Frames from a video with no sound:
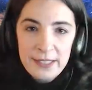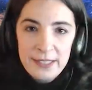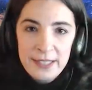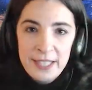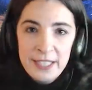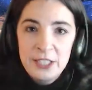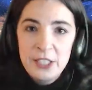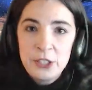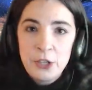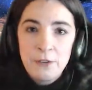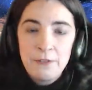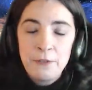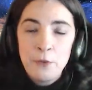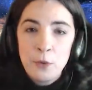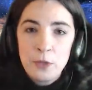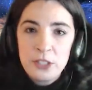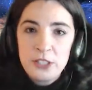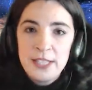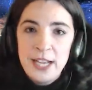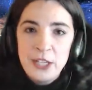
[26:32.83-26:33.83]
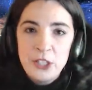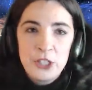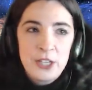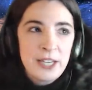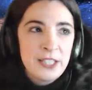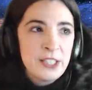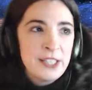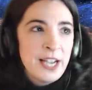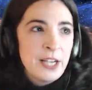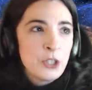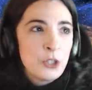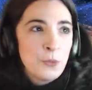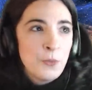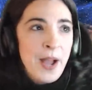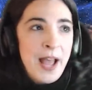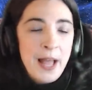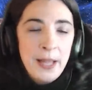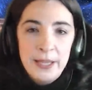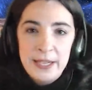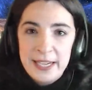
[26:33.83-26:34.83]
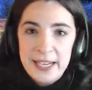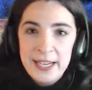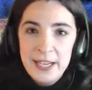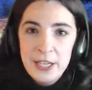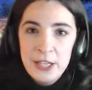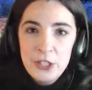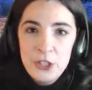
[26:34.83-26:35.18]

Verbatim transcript: This is our fourth section on sexuality.